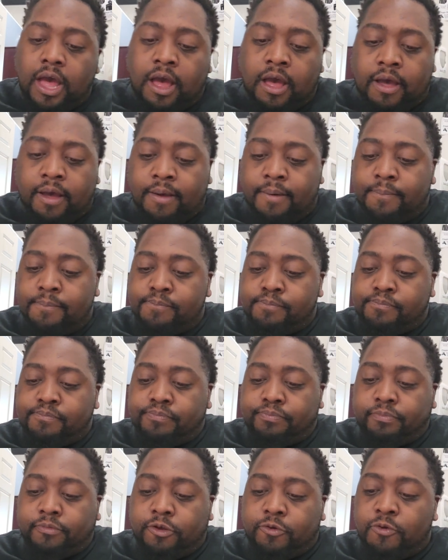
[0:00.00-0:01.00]
Quentin
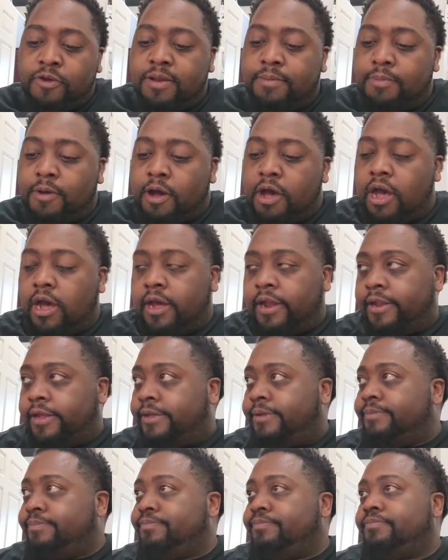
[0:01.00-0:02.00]

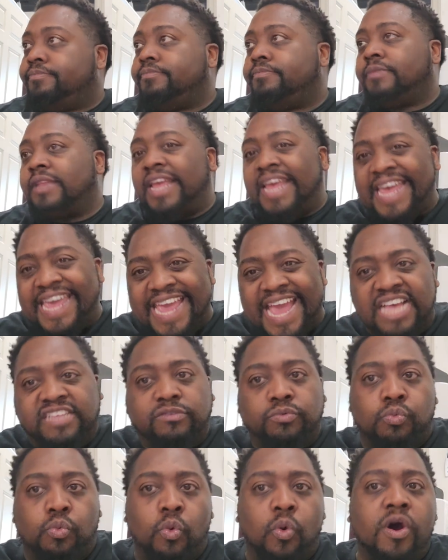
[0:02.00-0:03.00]
Bohanna, he
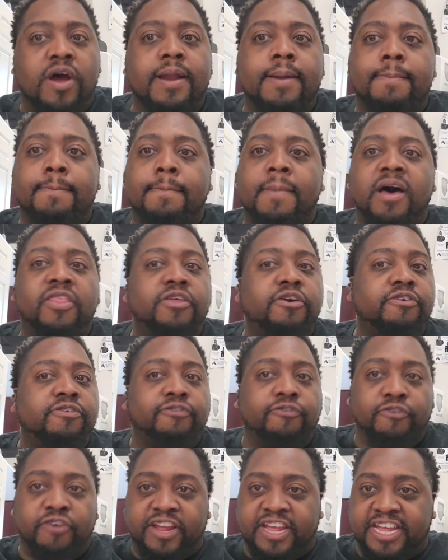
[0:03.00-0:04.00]
has one mother
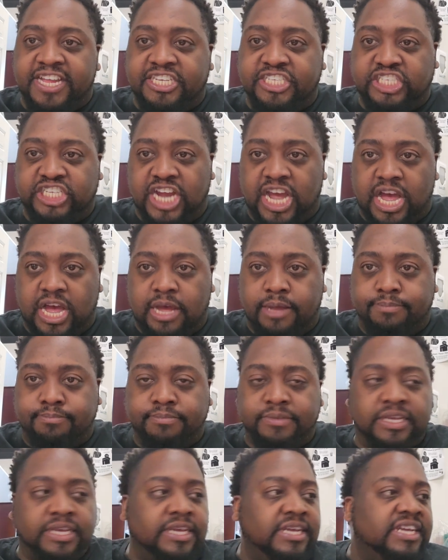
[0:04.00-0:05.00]
freaking job,
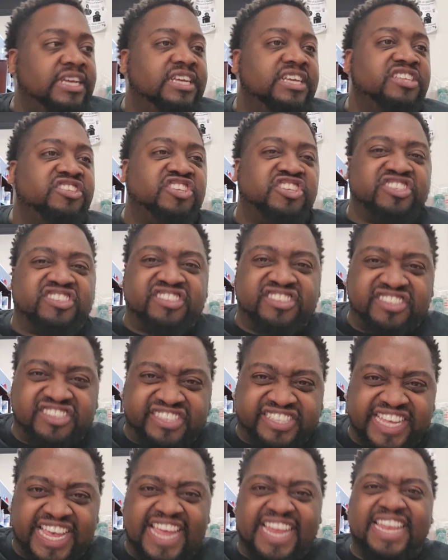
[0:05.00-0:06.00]
to
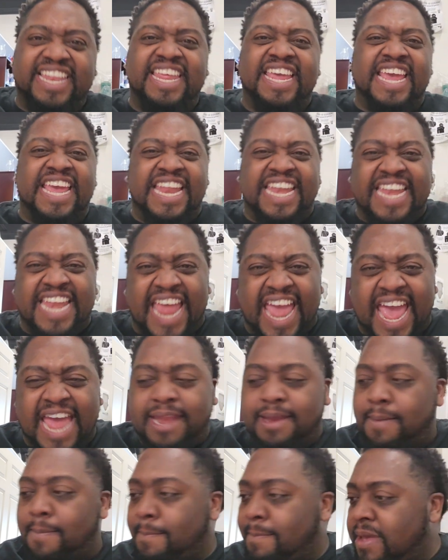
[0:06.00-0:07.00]
sit in
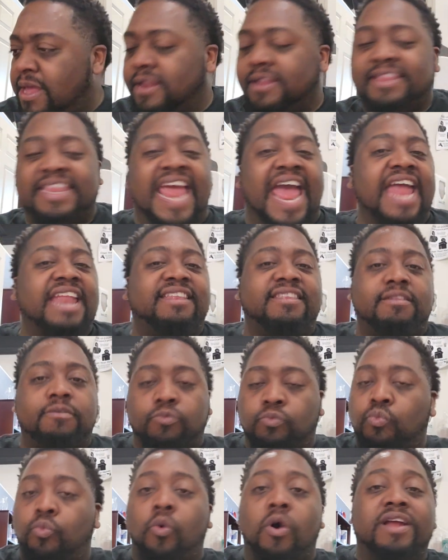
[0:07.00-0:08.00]
that
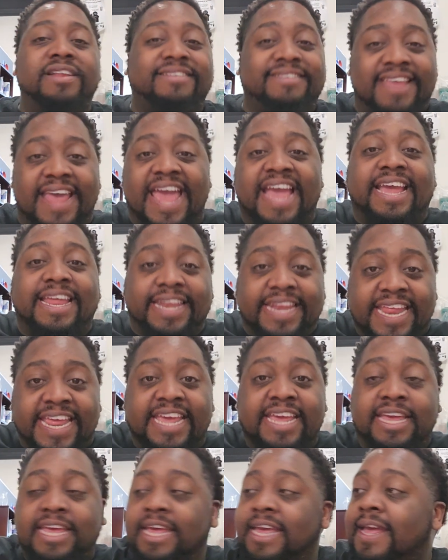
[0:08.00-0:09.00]
one
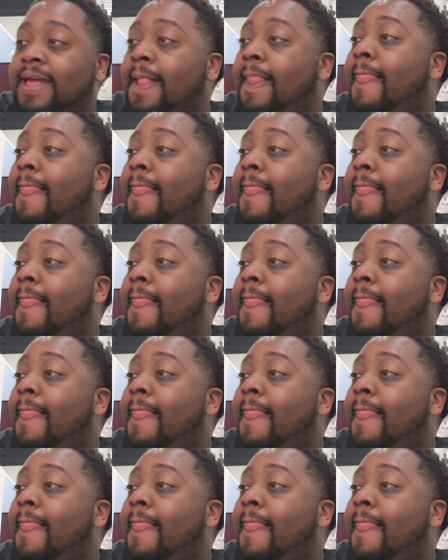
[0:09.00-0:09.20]
technique,